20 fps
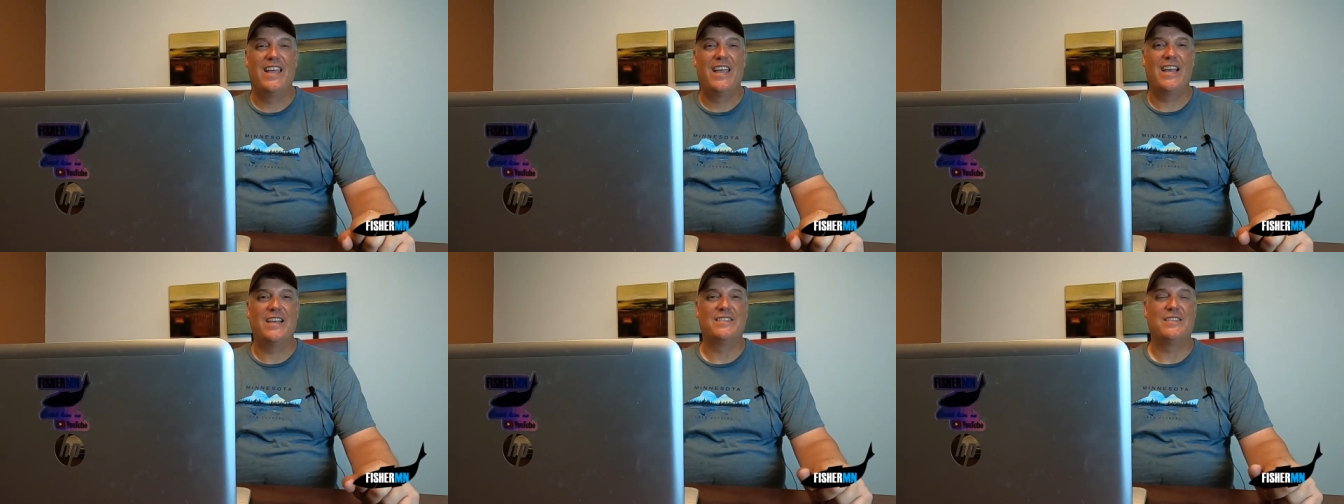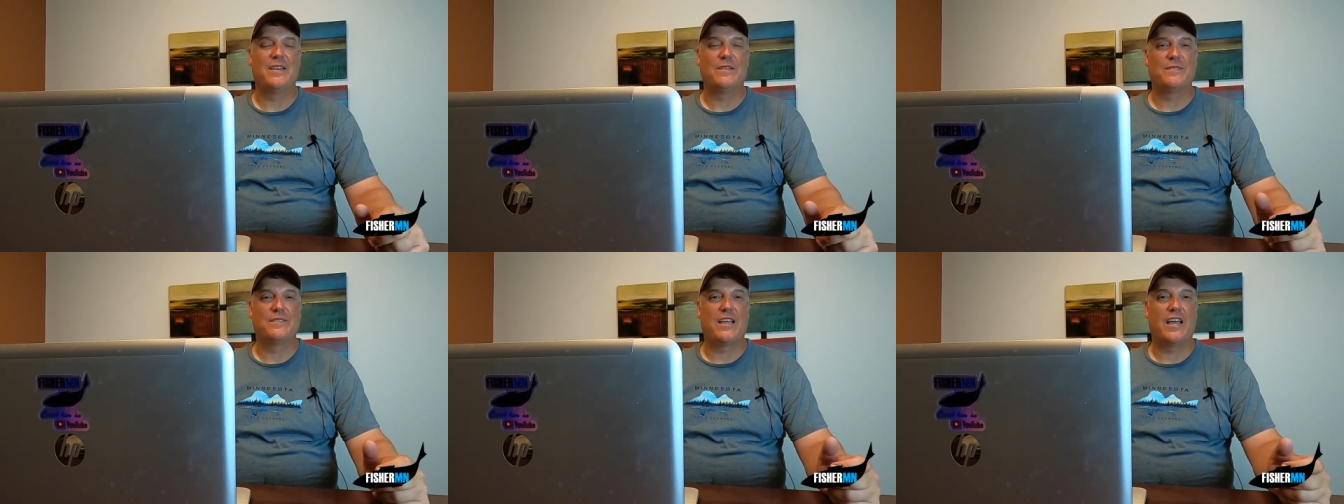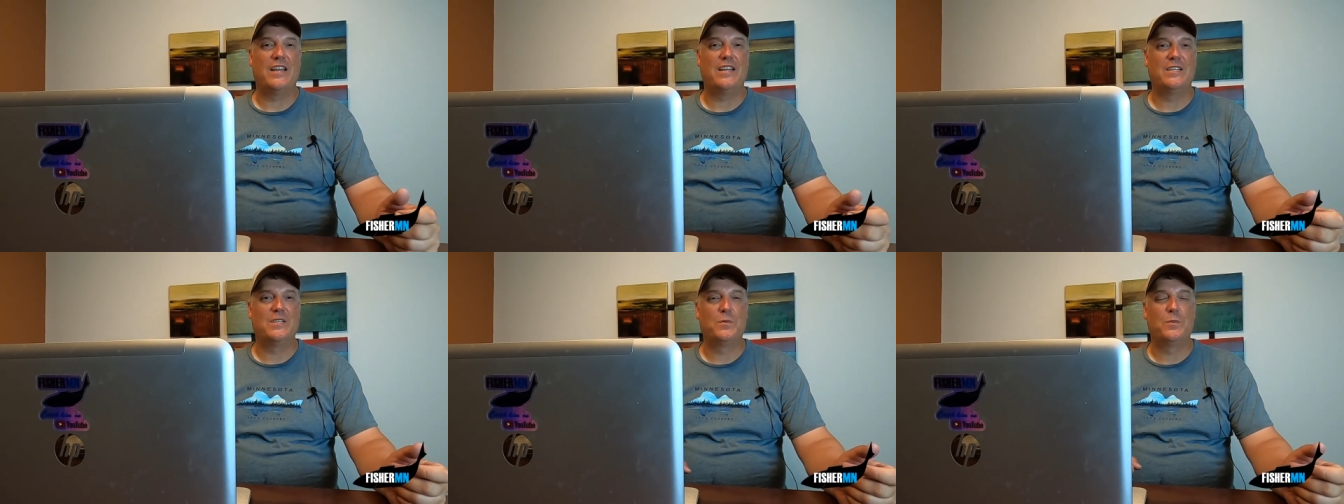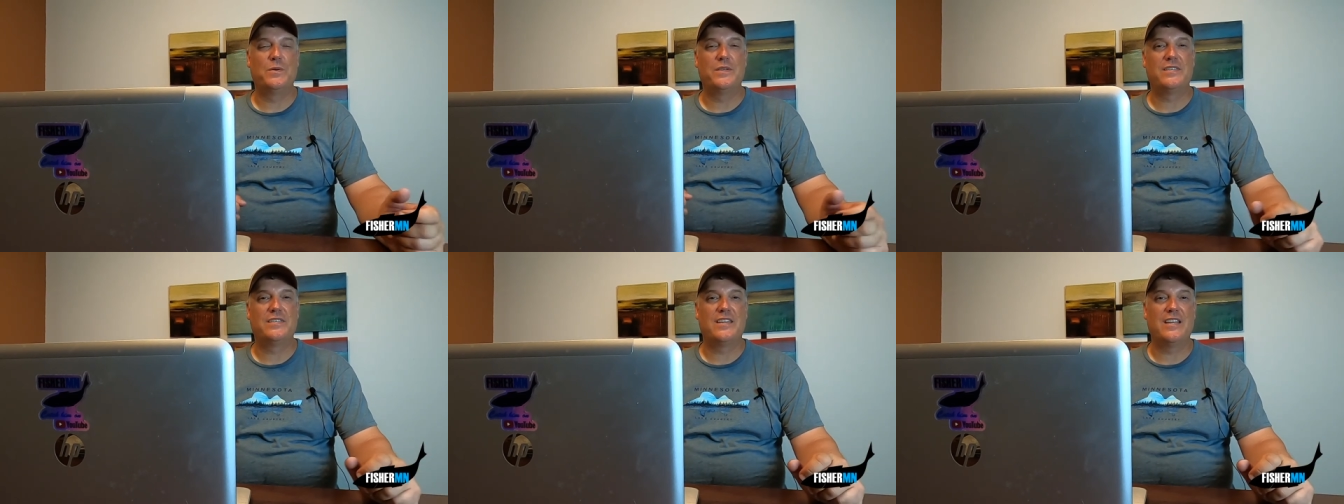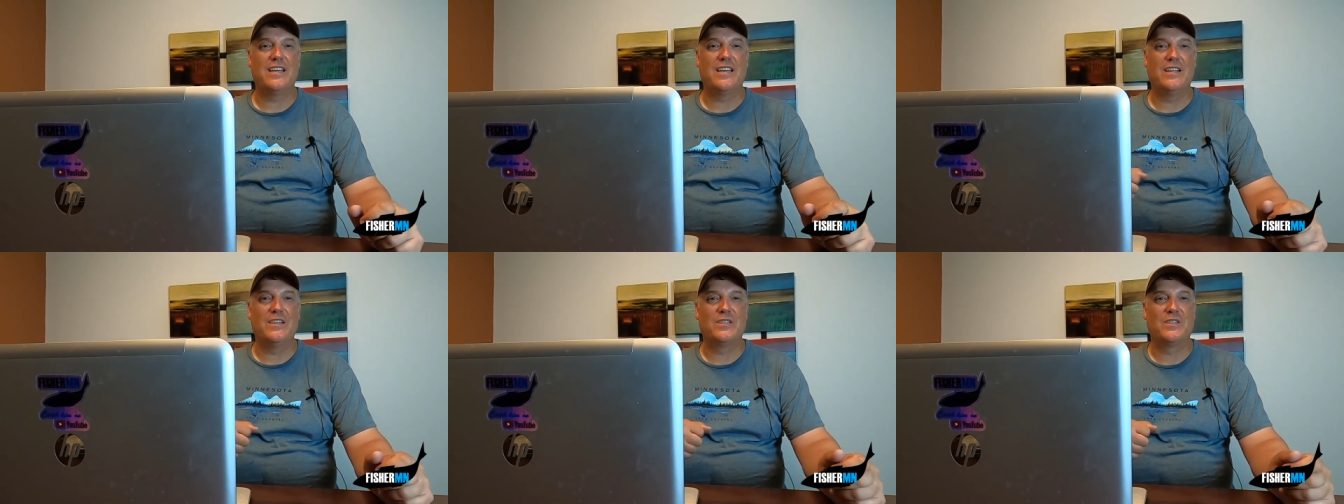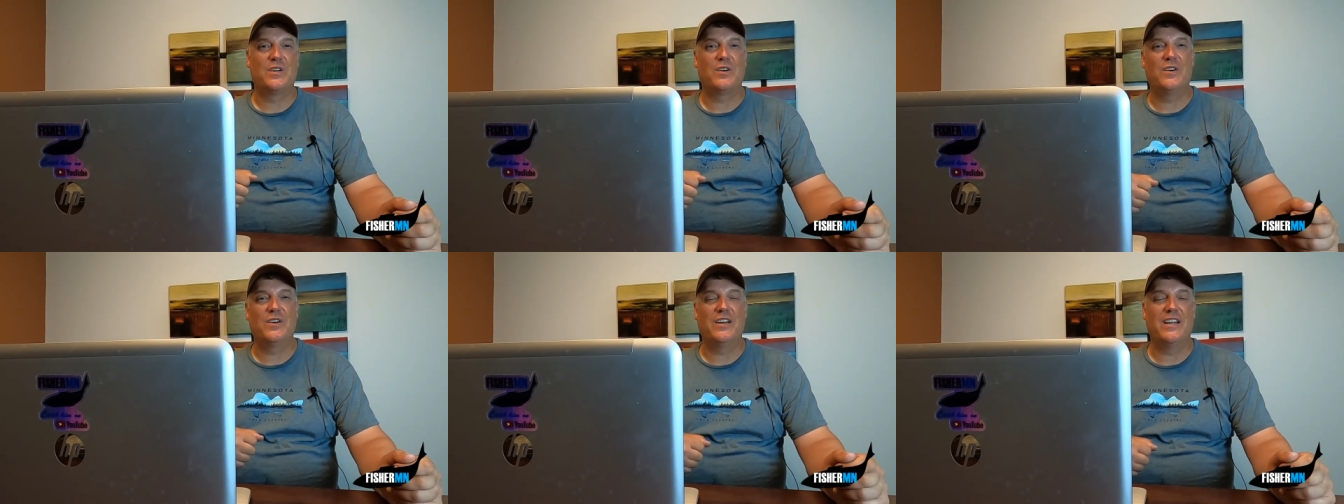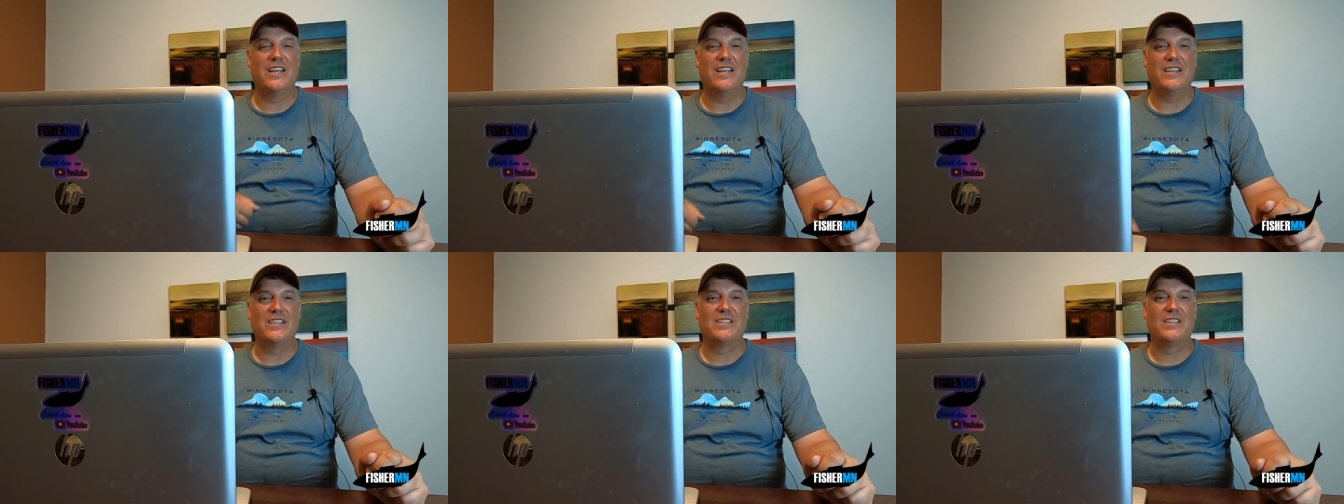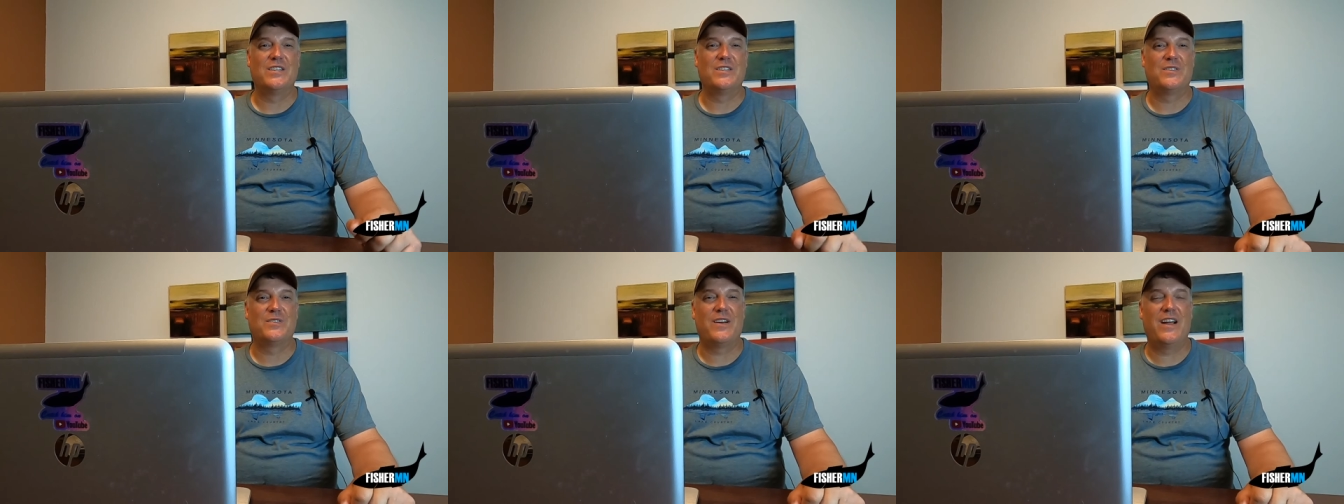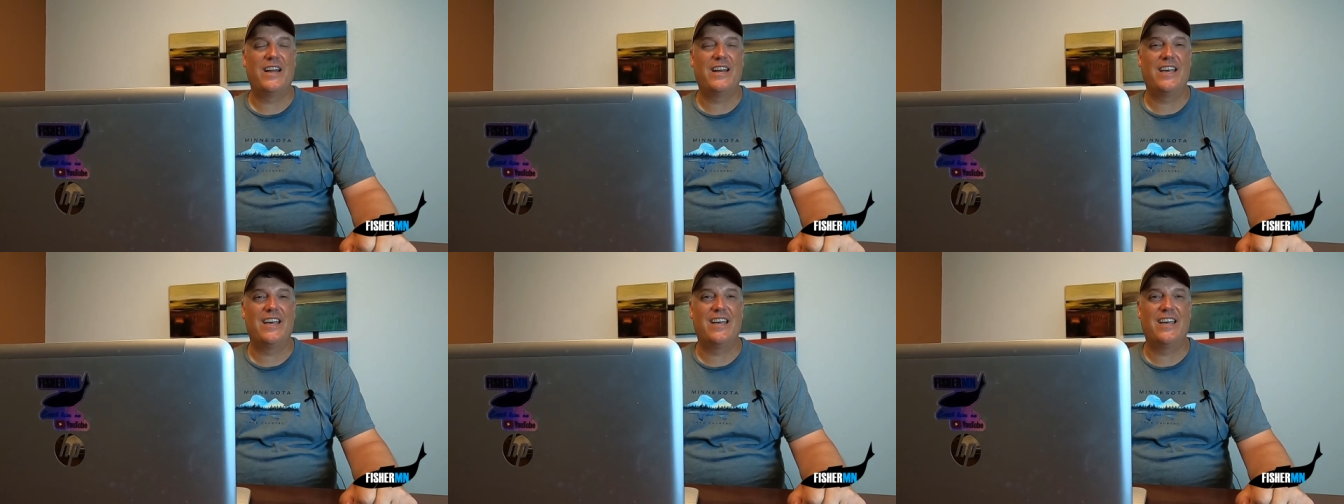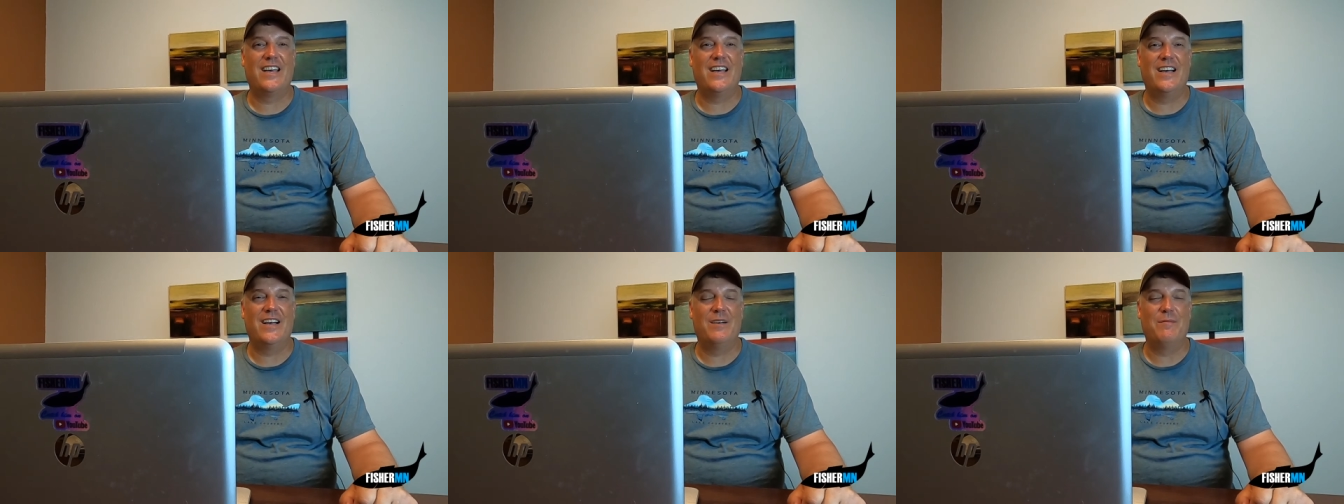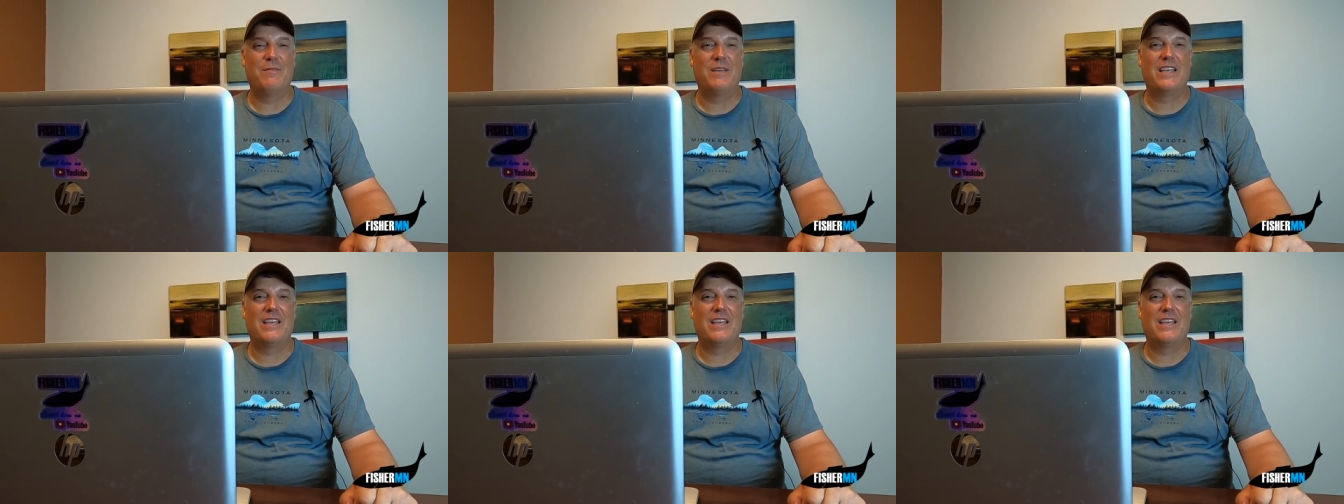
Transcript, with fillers: as I was kind of twisting and turning to try to um,